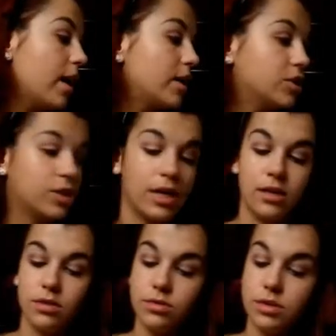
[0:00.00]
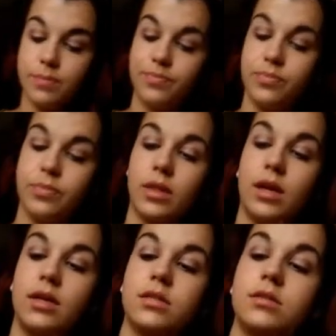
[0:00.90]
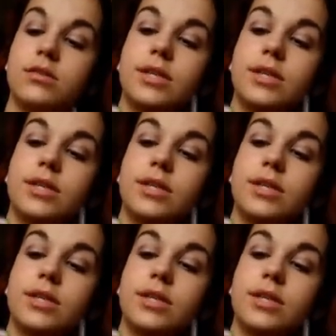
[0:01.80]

eyeshadows is to